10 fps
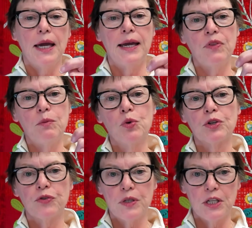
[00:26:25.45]
And the
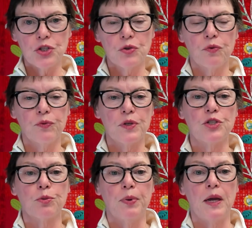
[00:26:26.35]
more traditional
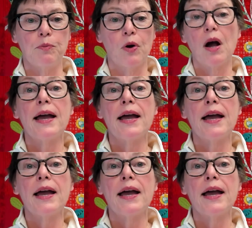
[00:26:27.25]
freezer paper